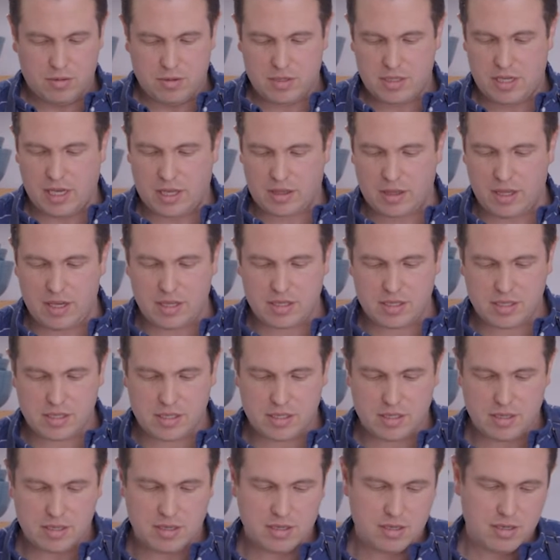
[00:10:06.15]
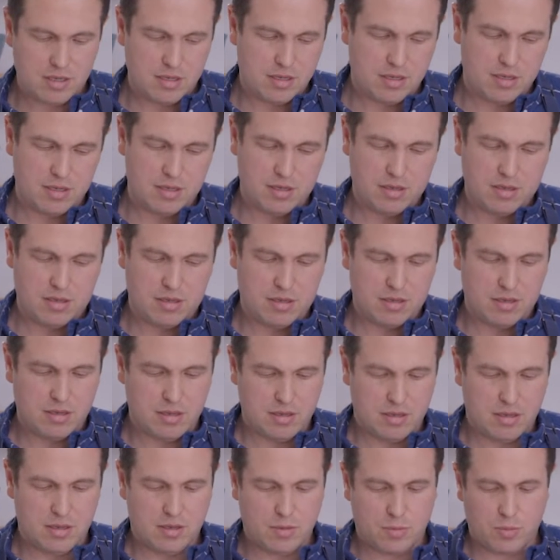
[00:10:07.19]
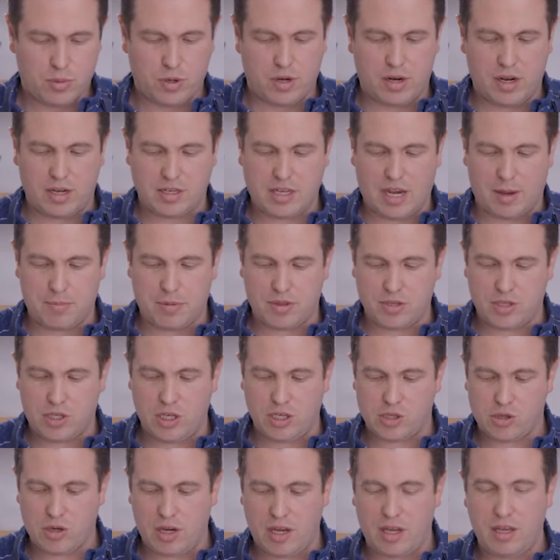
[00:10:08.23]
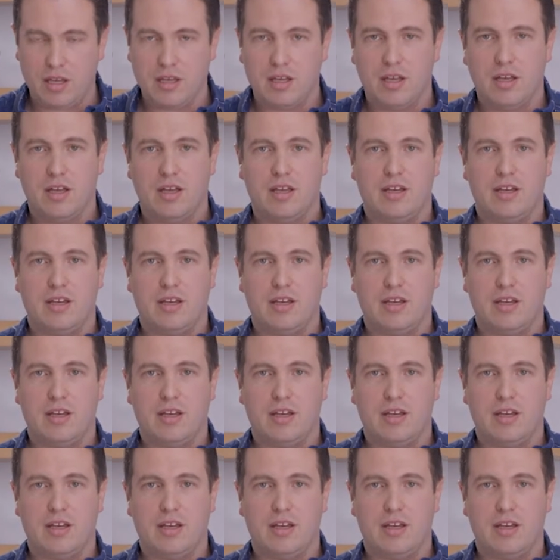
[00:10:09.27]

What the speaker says: take this, put it on top of the sheet tray.